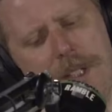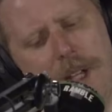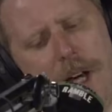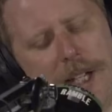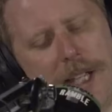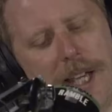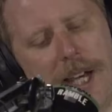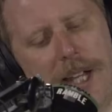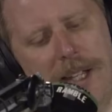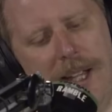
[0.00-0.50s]

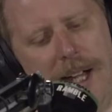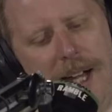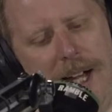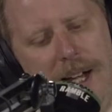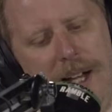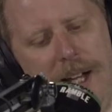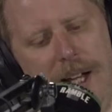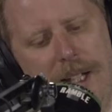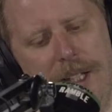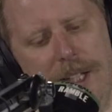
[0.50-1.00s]
get
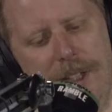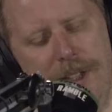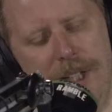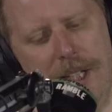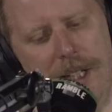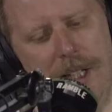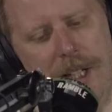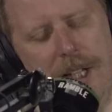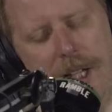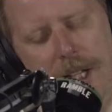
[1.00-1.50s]
that, and I
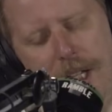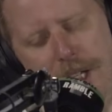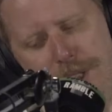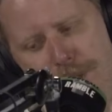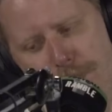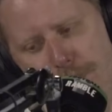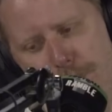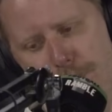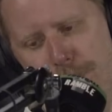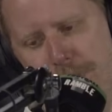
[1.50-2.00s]
think, as
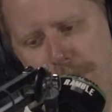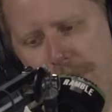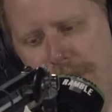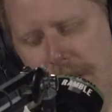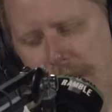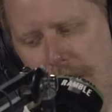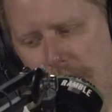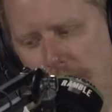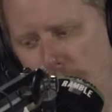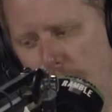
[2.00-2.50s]
you've already
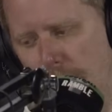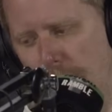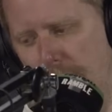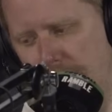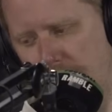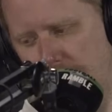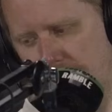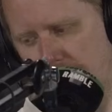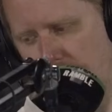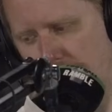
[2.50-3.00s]
said, a lot of
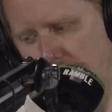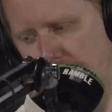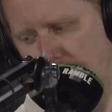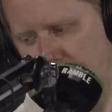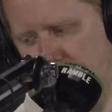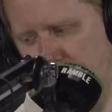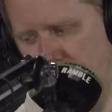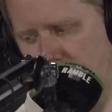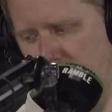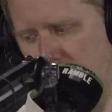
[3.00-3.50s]
this discussion
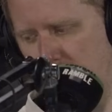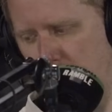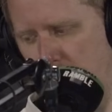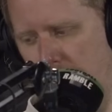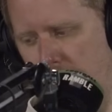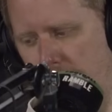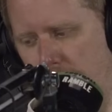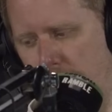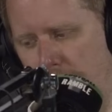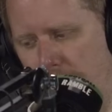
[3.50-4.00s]
is transfer
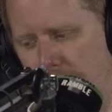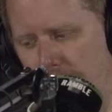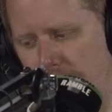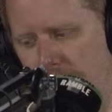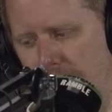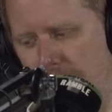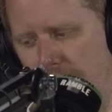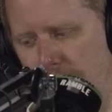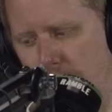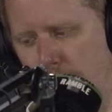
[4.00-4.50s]
window
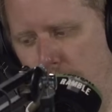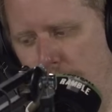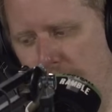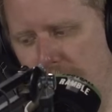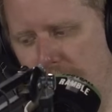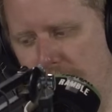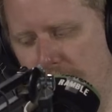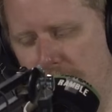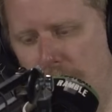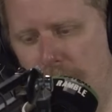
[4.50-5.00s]
dependent, as it always is.